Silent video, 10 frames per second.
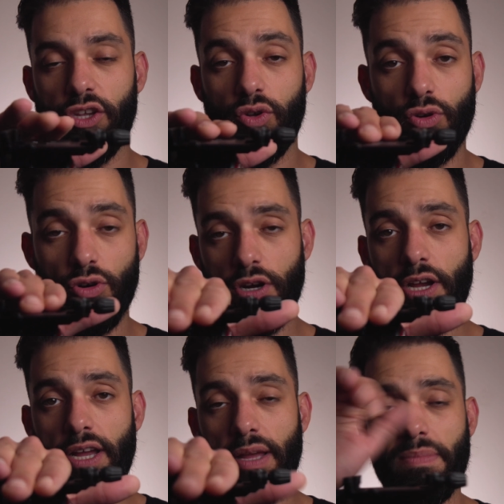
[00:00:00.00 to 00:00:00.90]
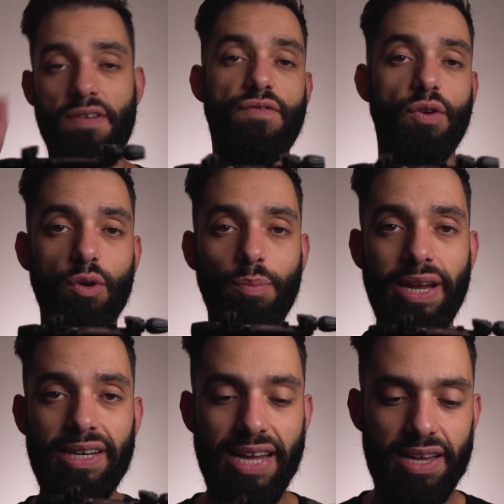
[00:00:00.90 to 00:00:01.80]
your Manfrotto
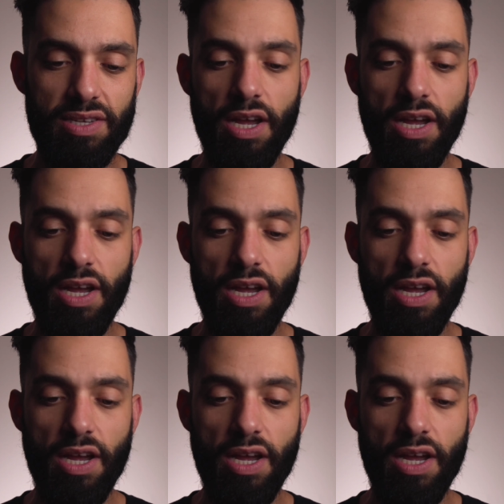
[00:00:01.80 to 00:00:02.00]
plate is.